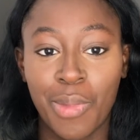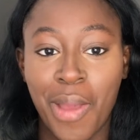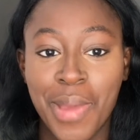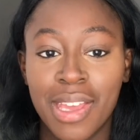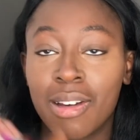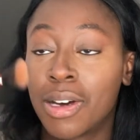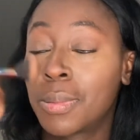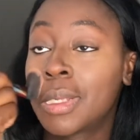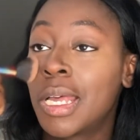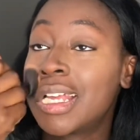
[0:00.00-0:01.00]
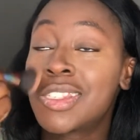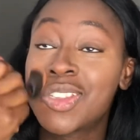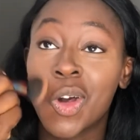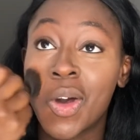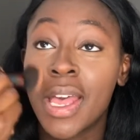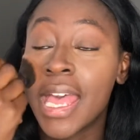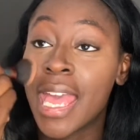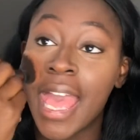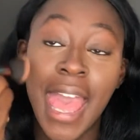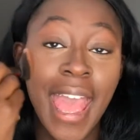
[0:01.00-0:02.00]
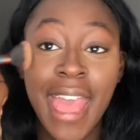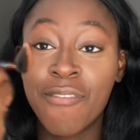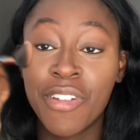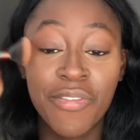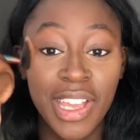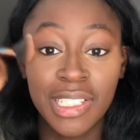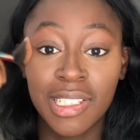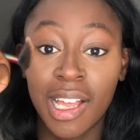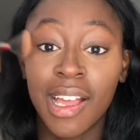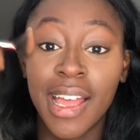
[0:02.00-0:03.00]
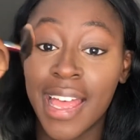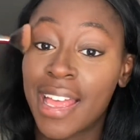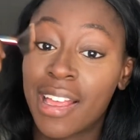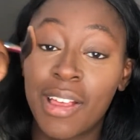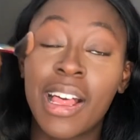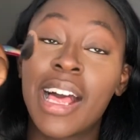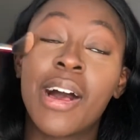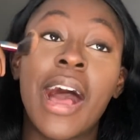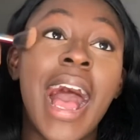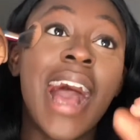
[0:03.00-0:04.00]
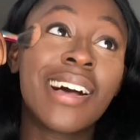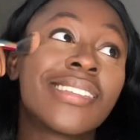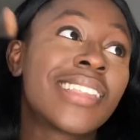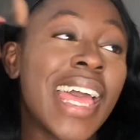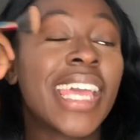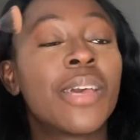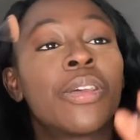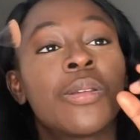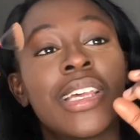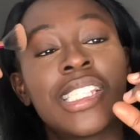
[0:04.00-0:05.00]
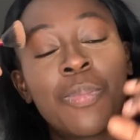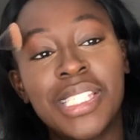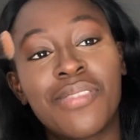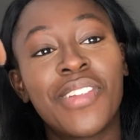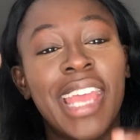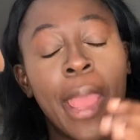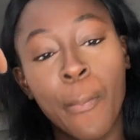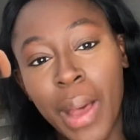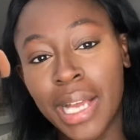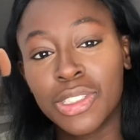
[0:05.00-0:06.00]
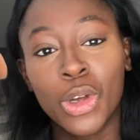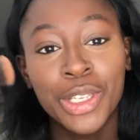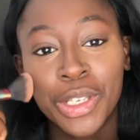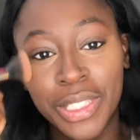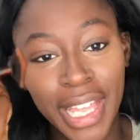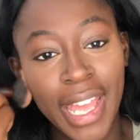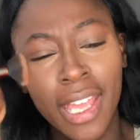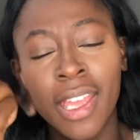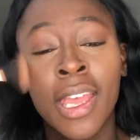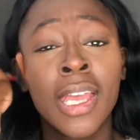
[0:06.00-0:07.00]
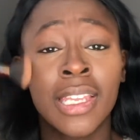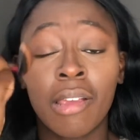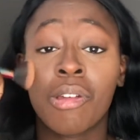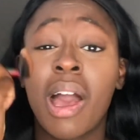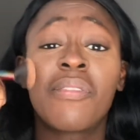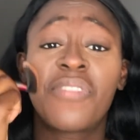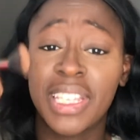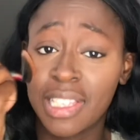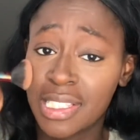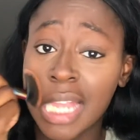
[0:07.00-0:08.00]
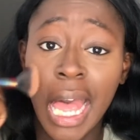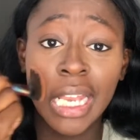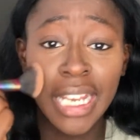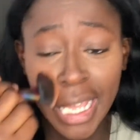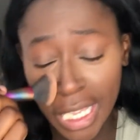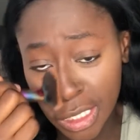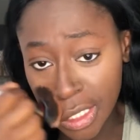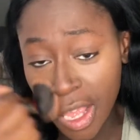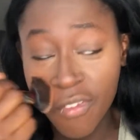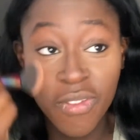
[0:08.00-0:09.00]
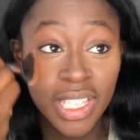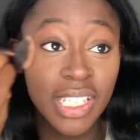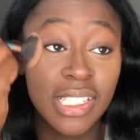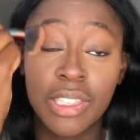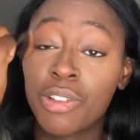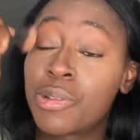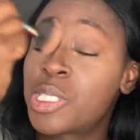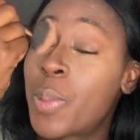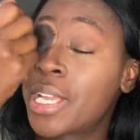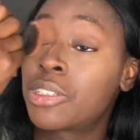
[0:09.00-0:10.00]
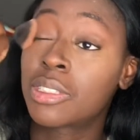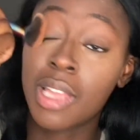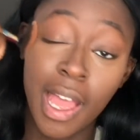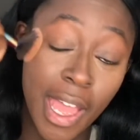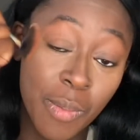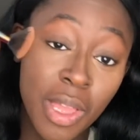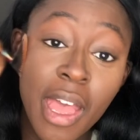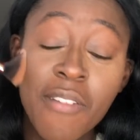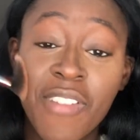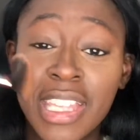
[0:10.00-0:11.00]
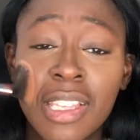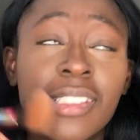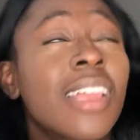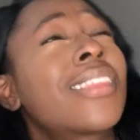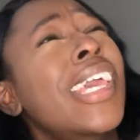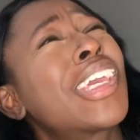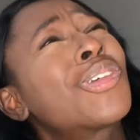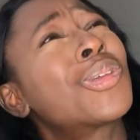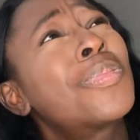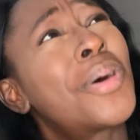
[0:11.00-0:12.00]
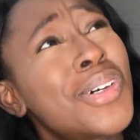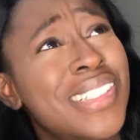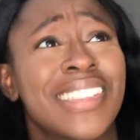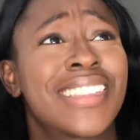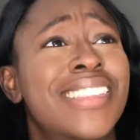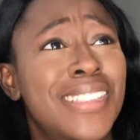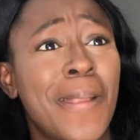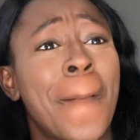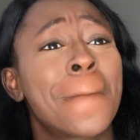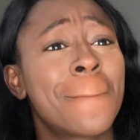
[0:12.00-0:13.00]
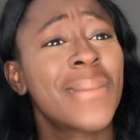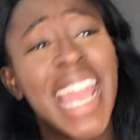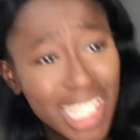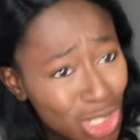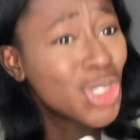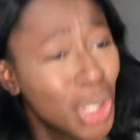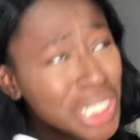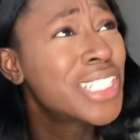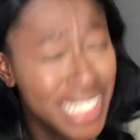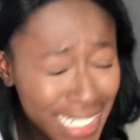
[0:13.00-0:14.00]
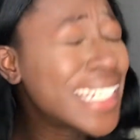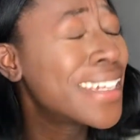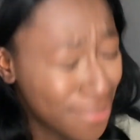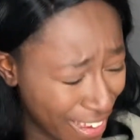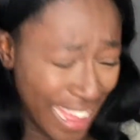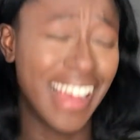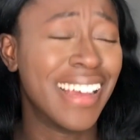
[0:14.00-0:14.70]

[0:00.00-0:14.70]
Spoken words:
my makeup. So every vendor has like a specific impact on your day. Now you have vendors that are late, vendors that don't respect your time, vendors that take your deposit and don't deliver,